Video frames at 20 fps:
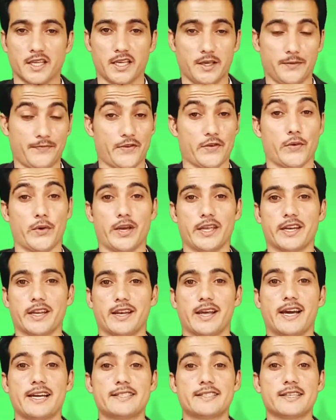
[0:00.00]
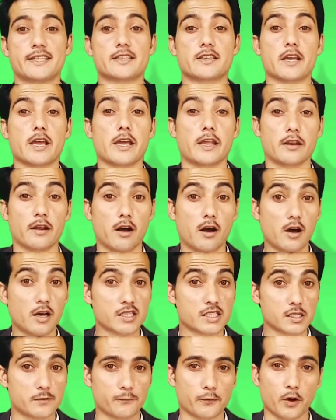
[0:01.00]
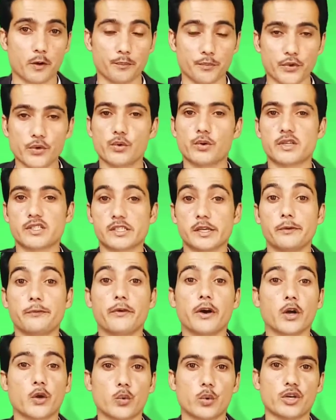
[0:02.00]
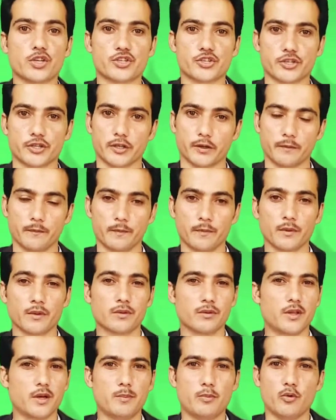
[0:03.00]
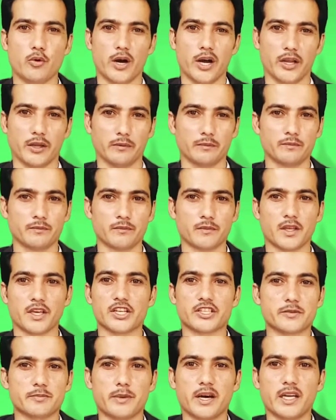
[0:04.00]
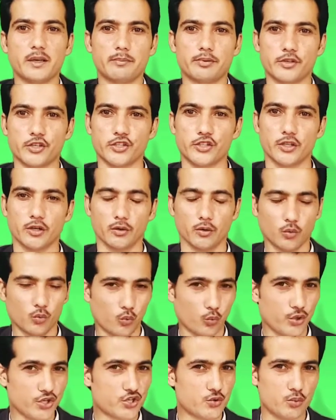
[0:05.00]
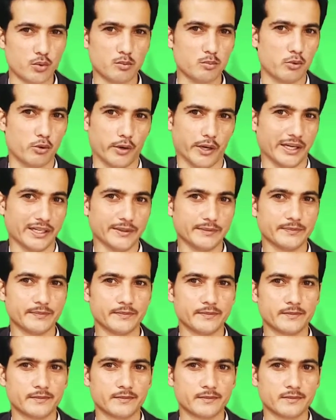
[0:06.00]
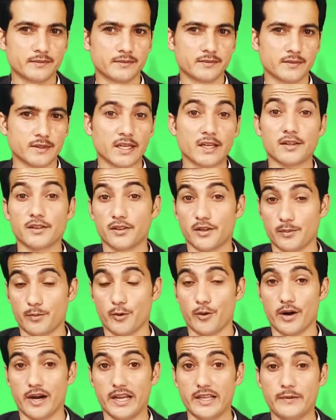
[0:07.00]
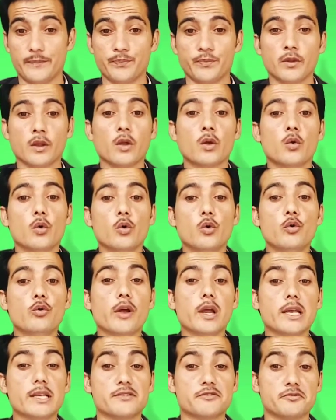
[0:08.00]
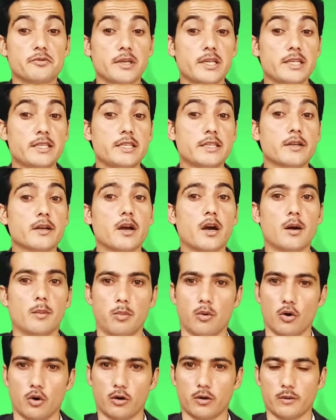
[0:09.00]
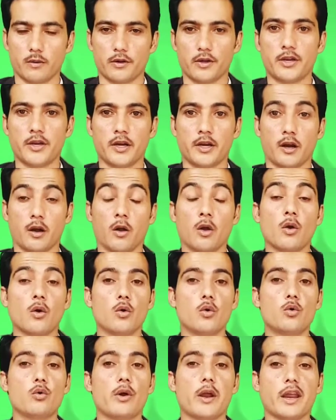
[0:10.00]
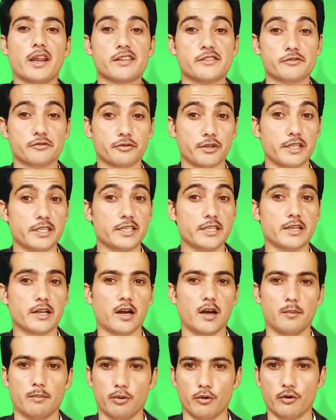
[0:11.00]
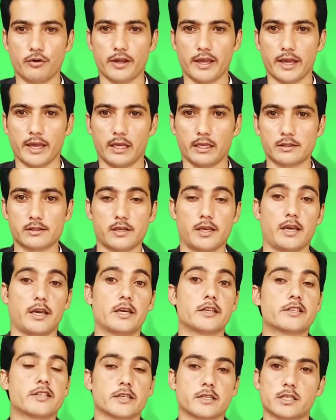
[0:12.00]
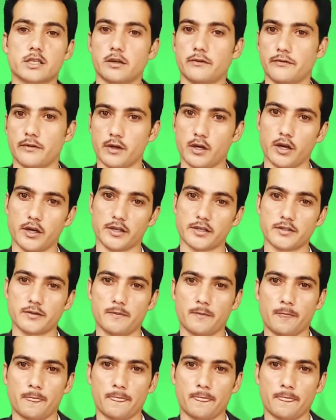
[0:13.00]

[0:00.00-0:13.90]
If you analyze it and ask from yourself a question, the boy is my brother. Which one boy? The boy who is reading a book. Here, who is reading a book is adjective clause.